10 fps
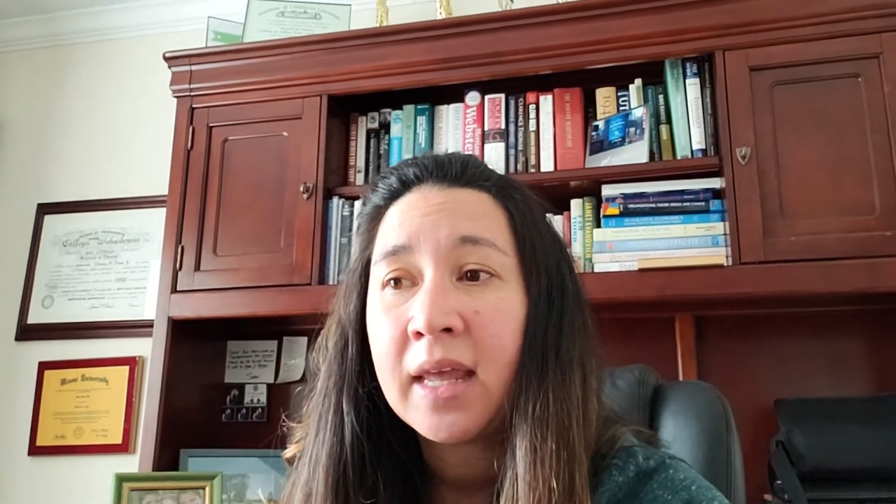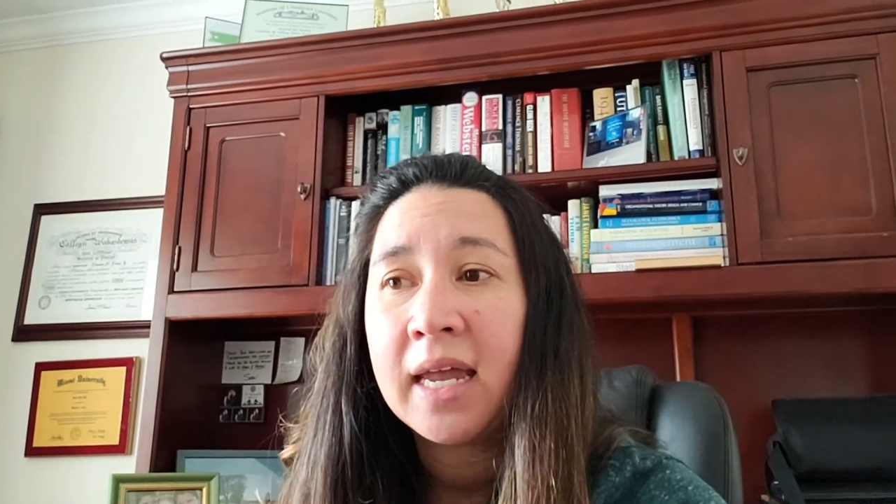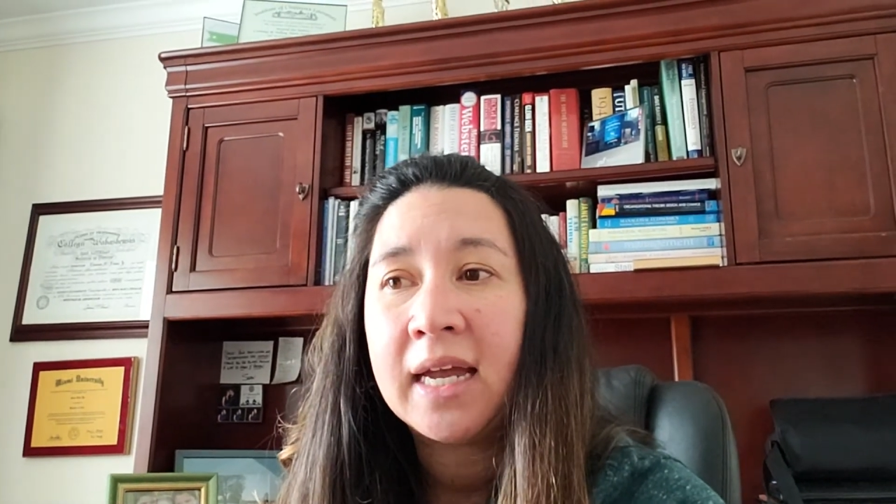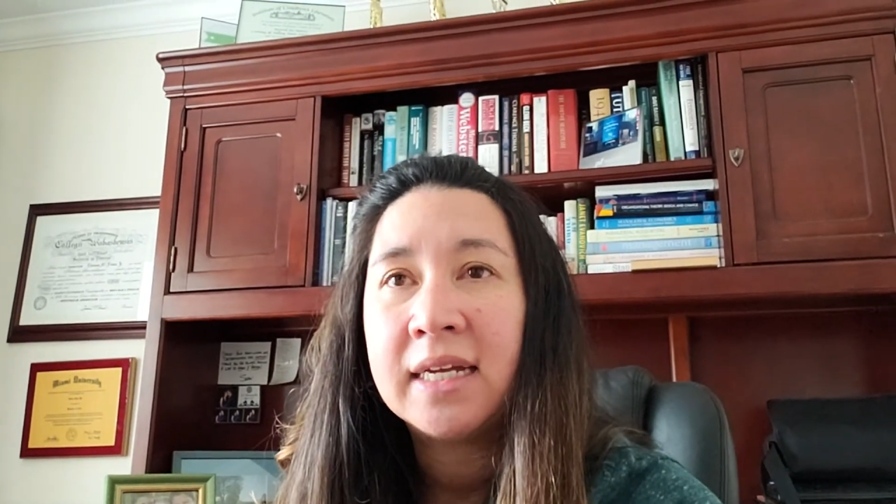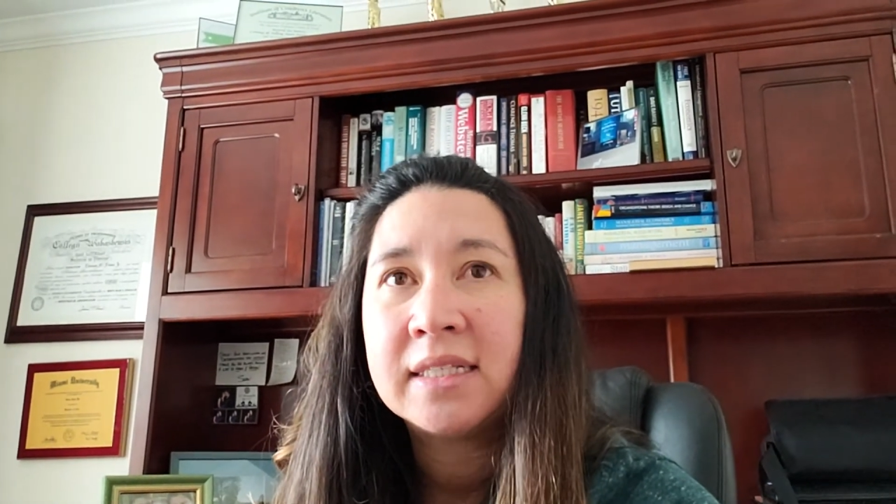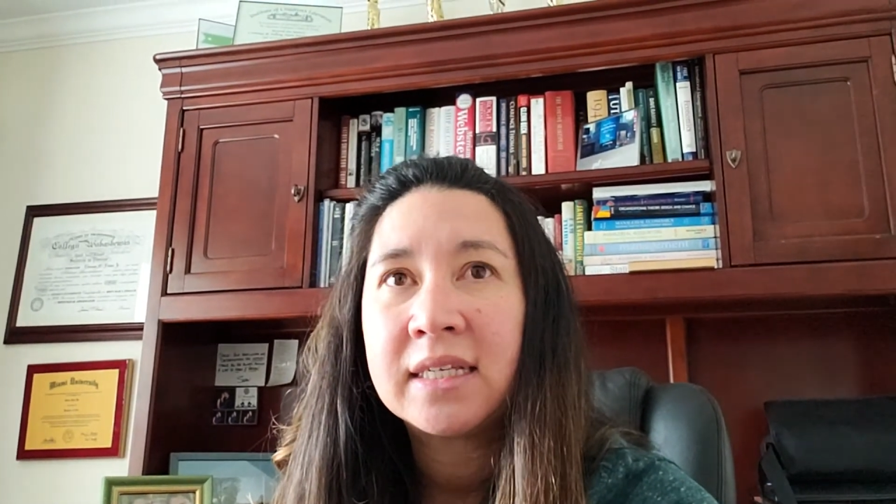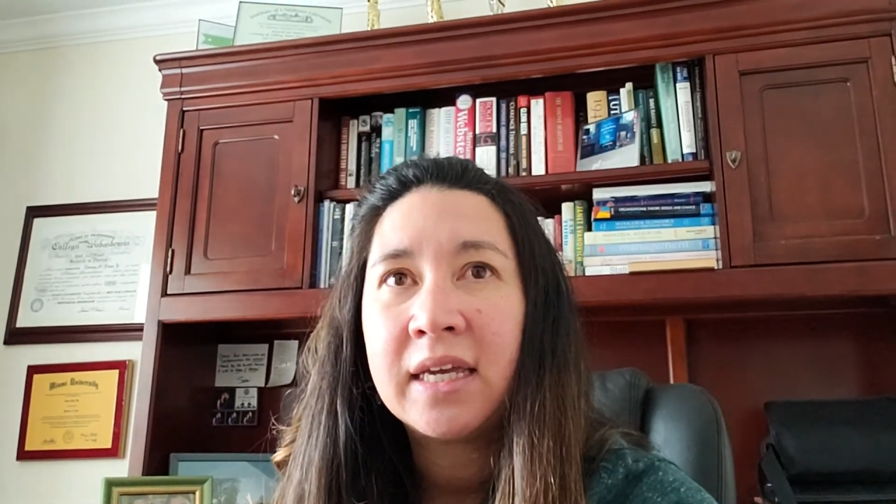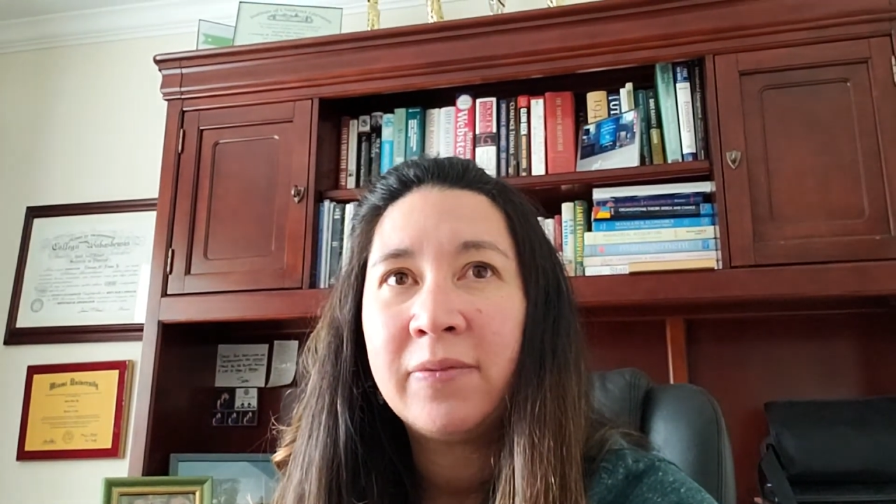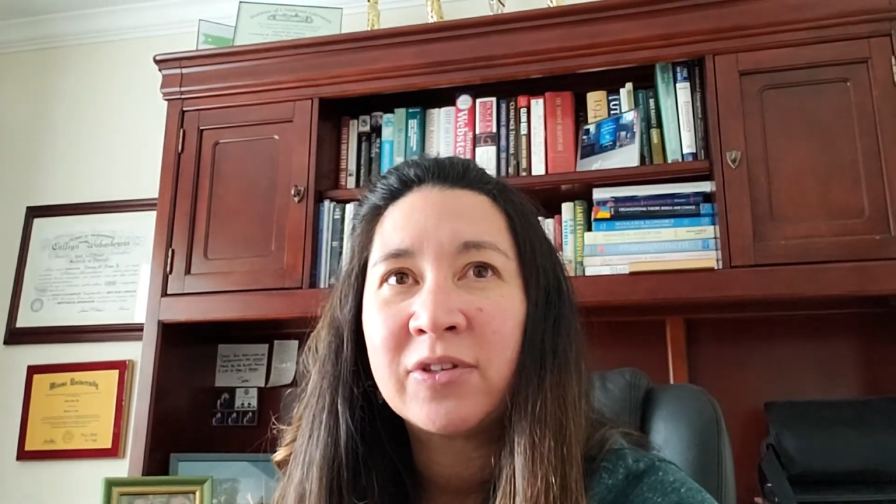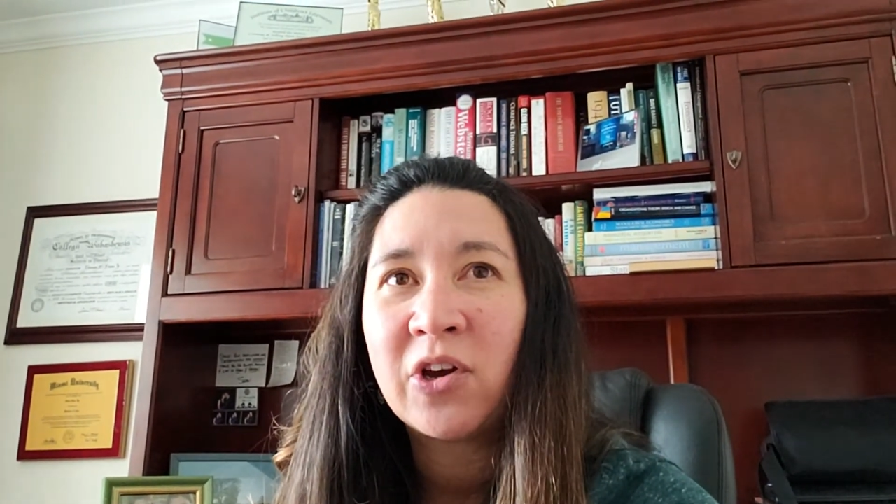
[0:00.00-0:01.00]
and
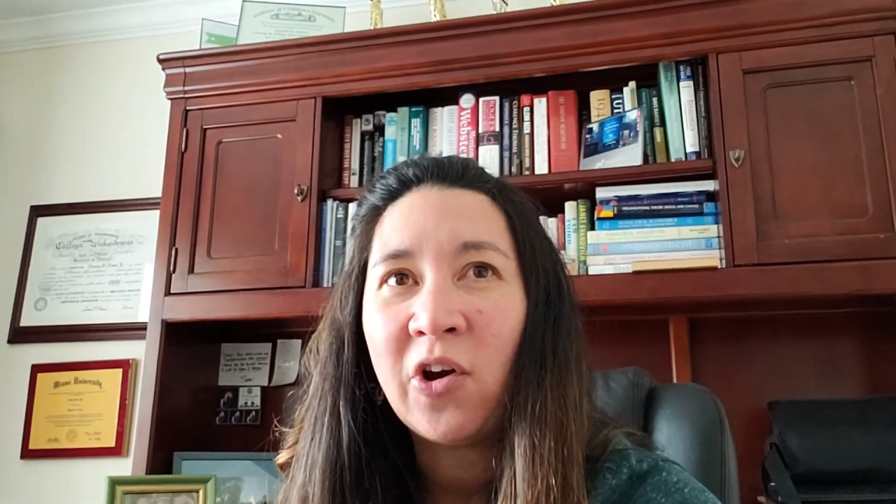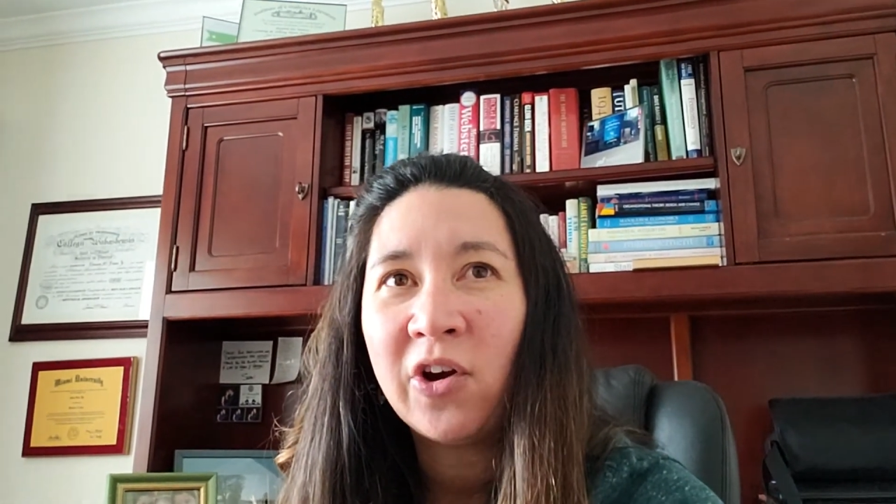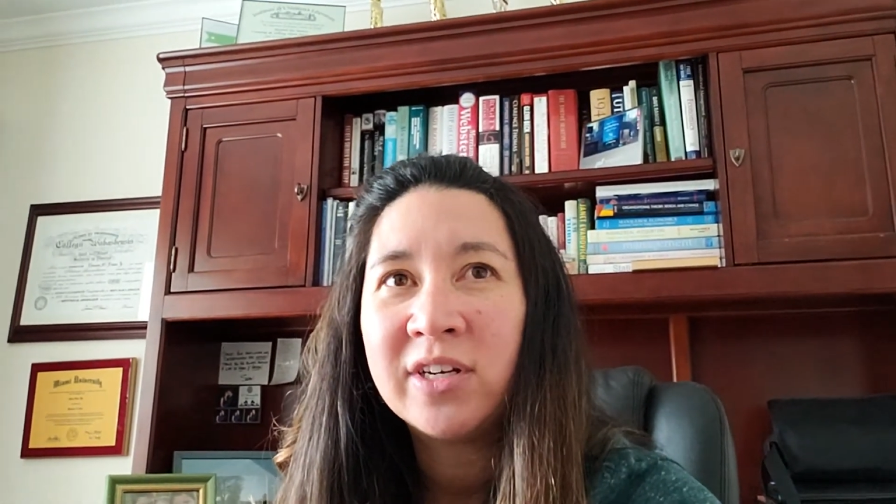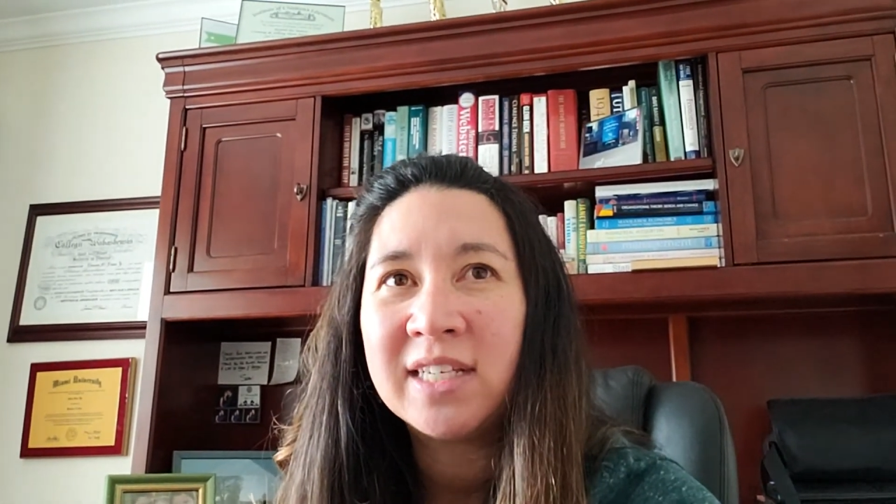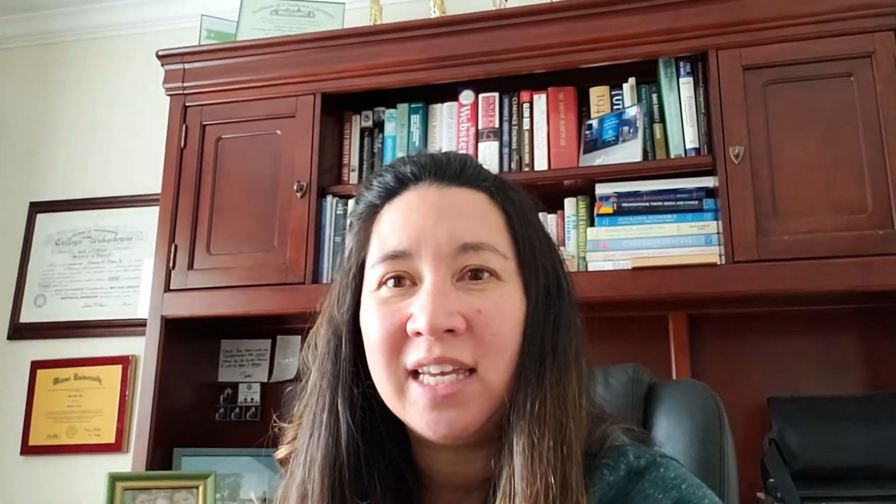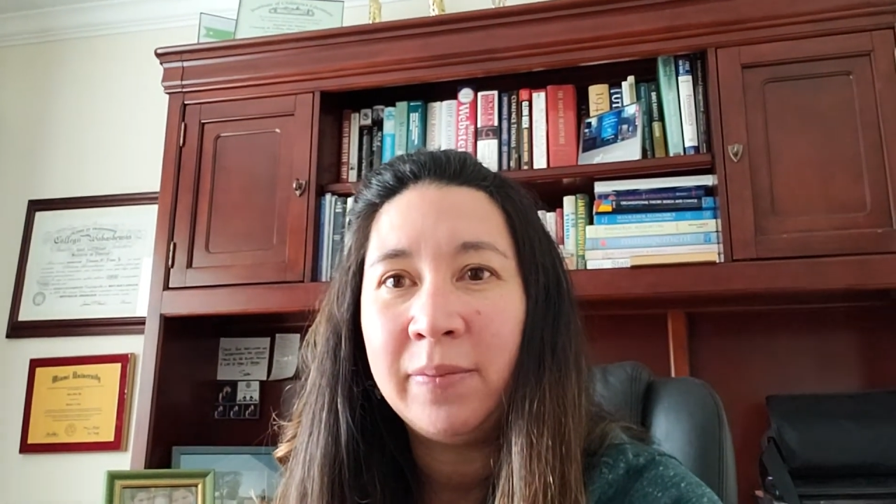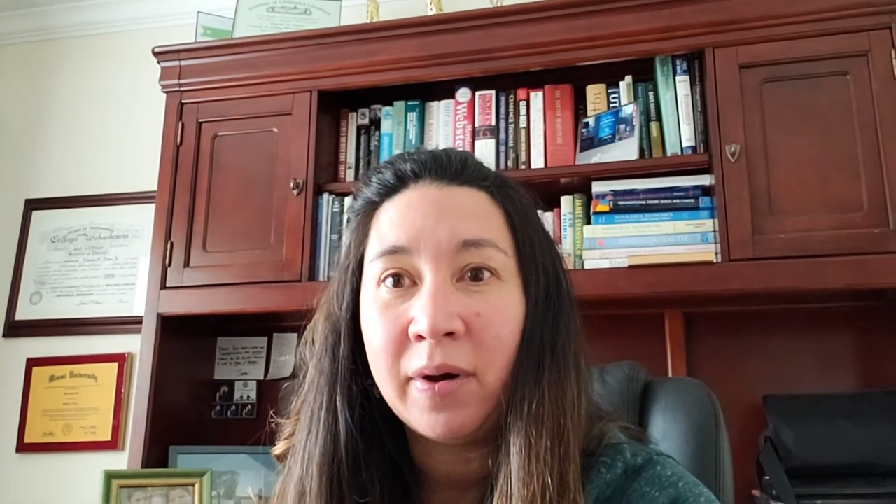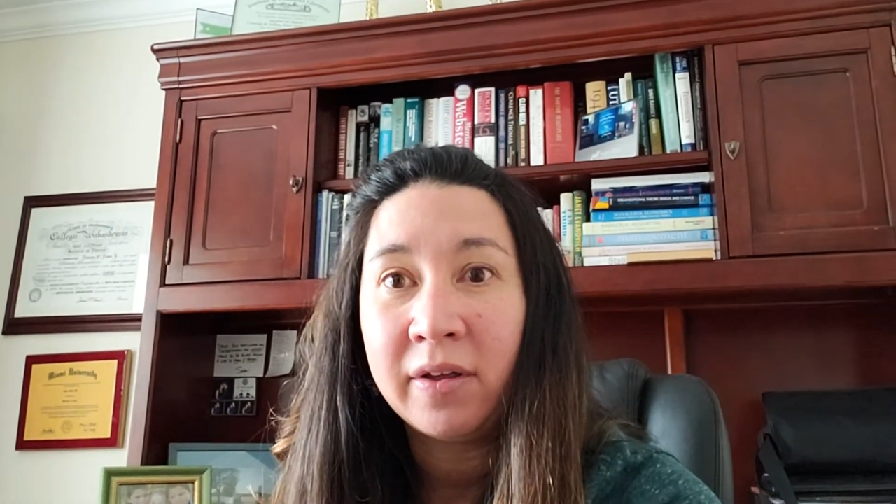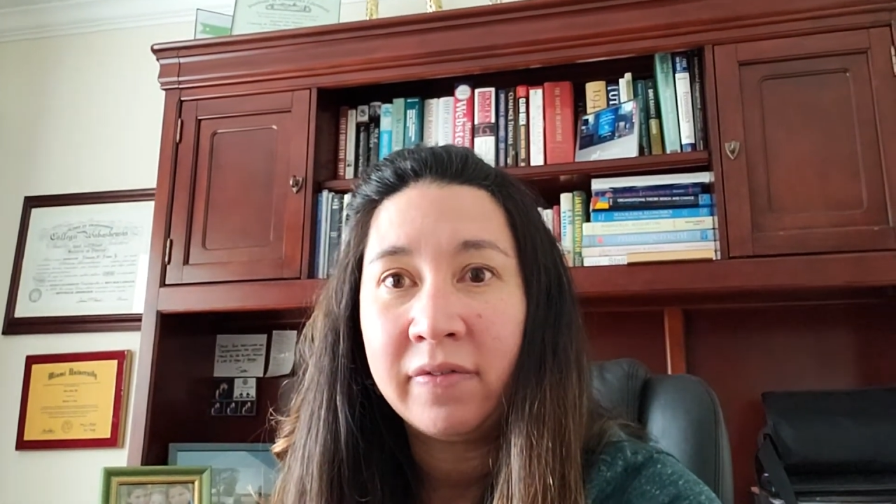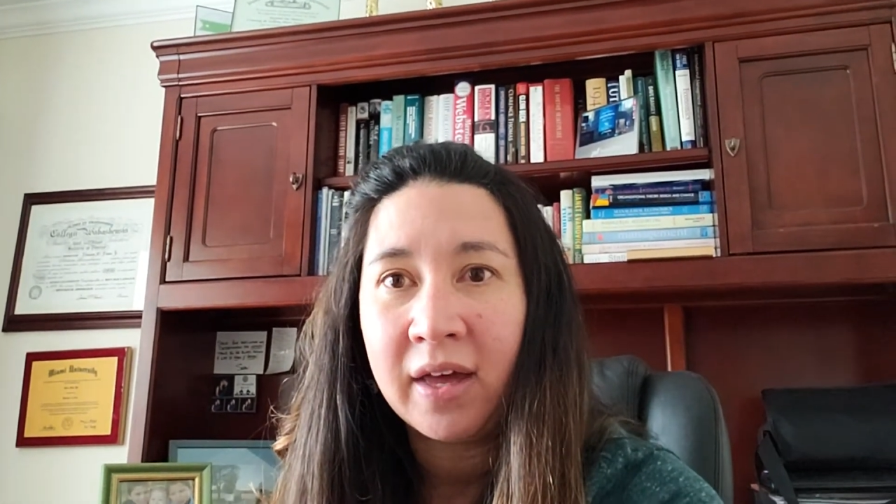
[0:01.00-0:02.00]
it was hard to keep
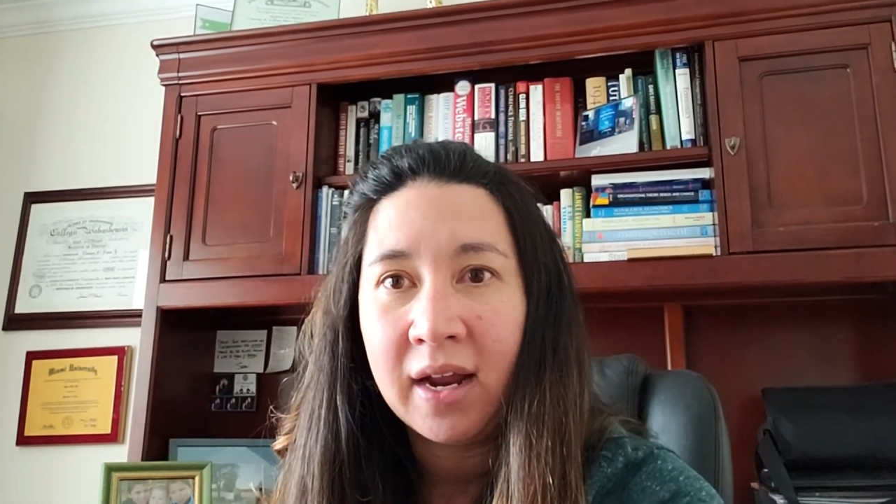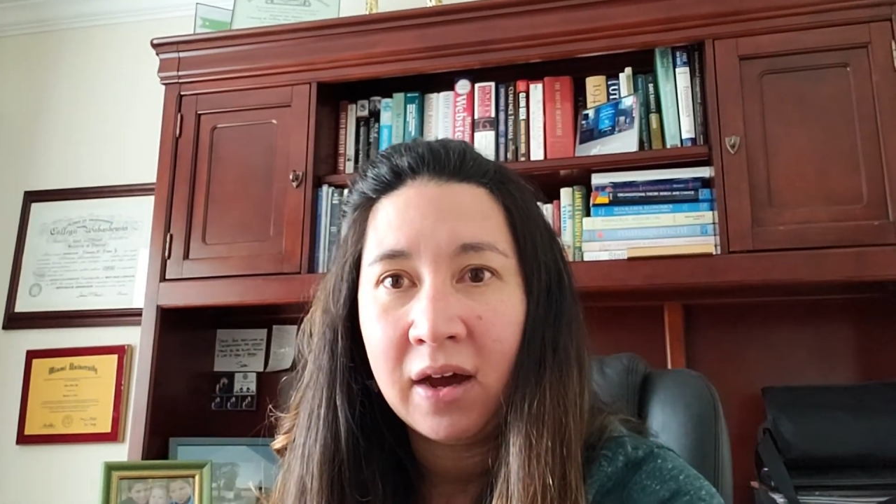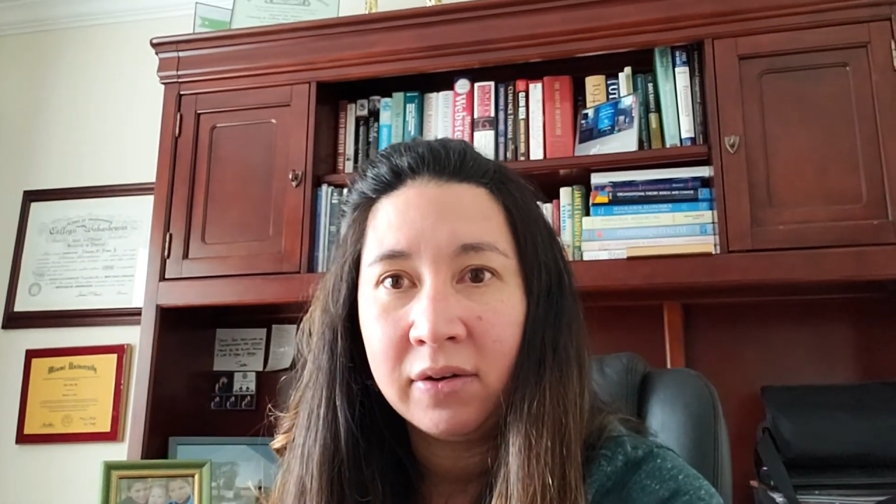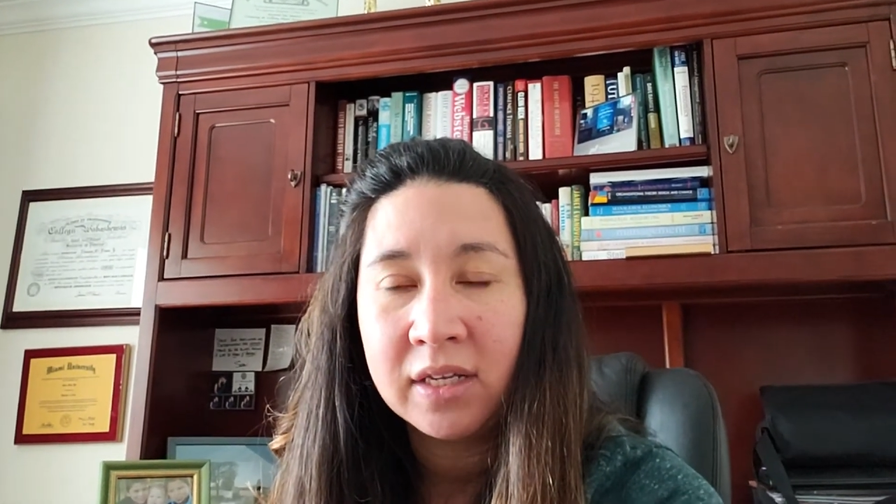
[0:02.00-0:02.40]
all of that out,